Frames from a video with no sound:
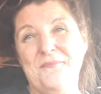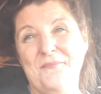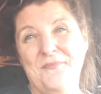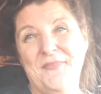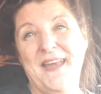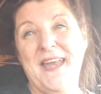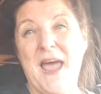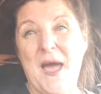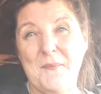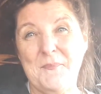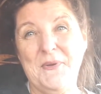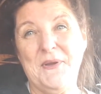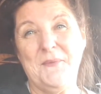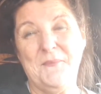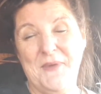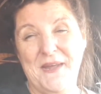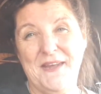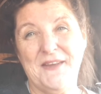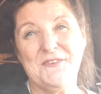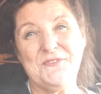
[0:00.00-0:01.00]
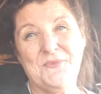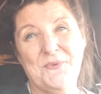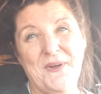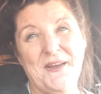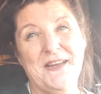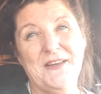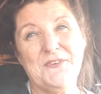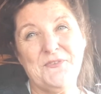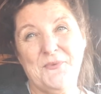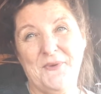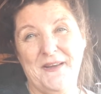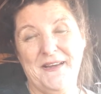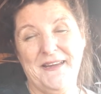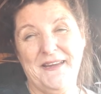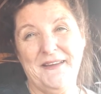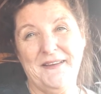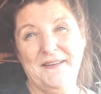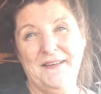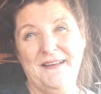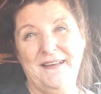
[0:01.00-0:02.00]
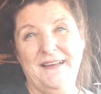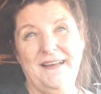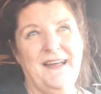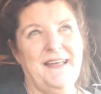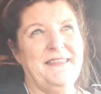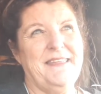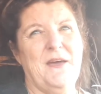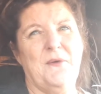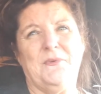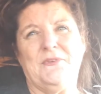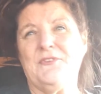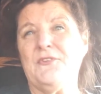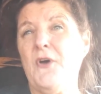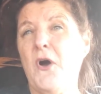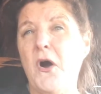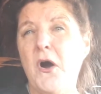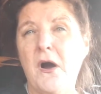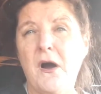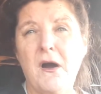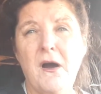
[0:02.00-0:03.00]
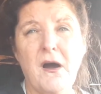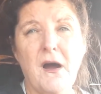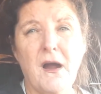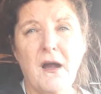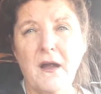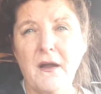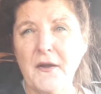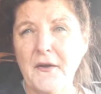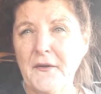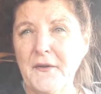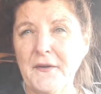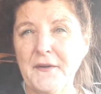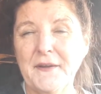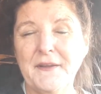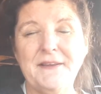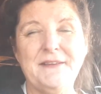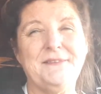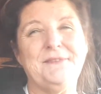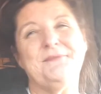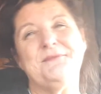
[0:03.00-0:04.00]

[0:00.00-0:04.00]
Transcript: that happened to me in 2020 that was hard.